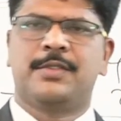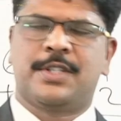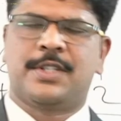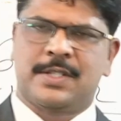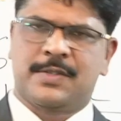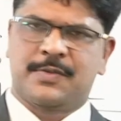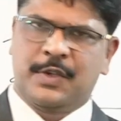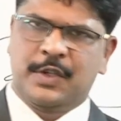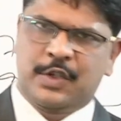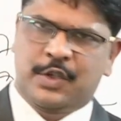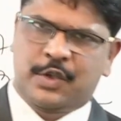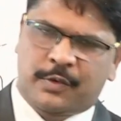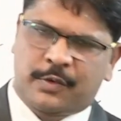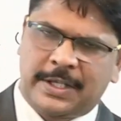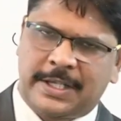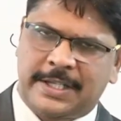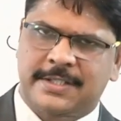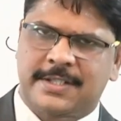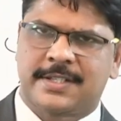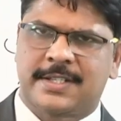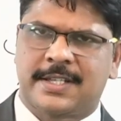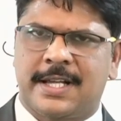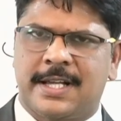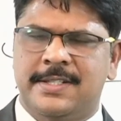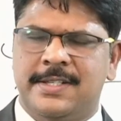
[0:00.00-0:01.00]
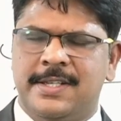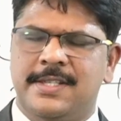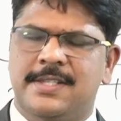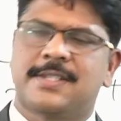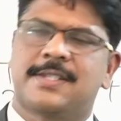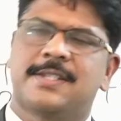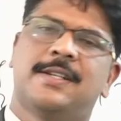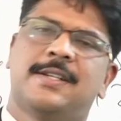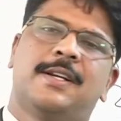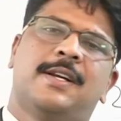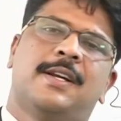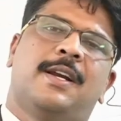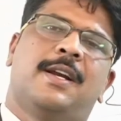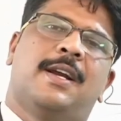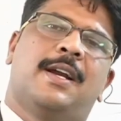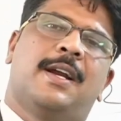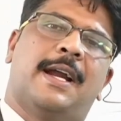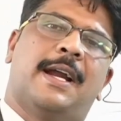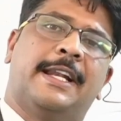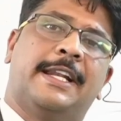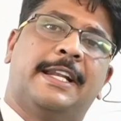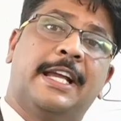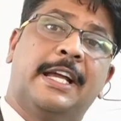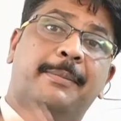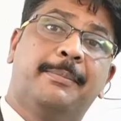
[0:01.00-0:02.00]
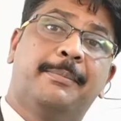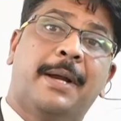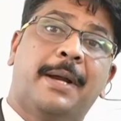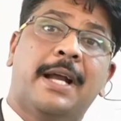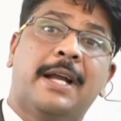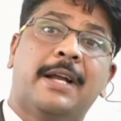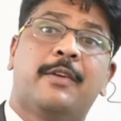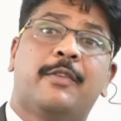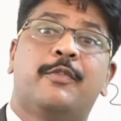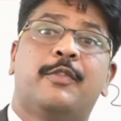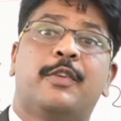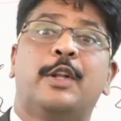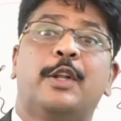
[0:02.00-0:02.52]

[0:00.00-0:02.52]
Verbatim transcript: Just finish off the exercises and get back.